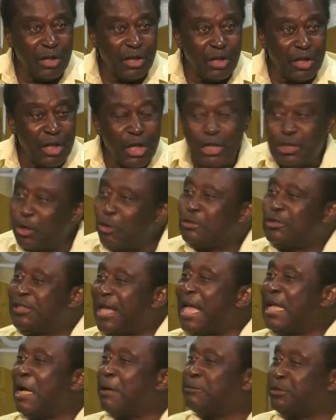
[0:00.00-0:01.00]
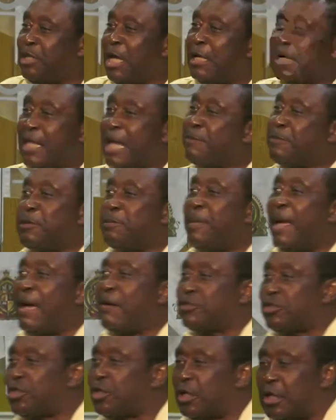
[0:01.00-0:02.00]
So Jacob kept his mouth
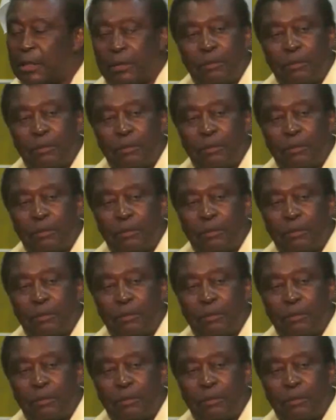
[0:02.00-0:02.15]
shut.